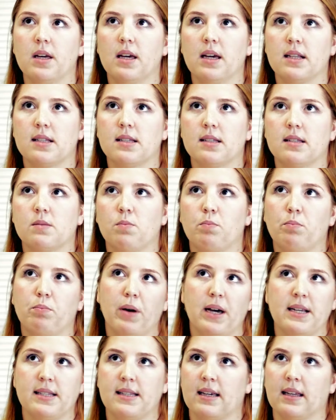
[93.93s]
It's
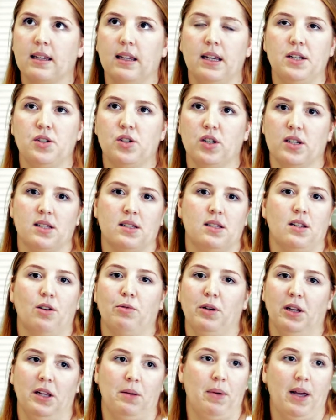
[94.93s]
basically just a
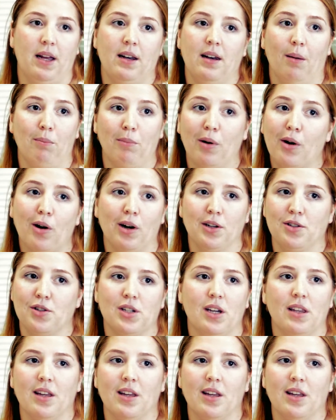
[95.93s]
really big number cruncher,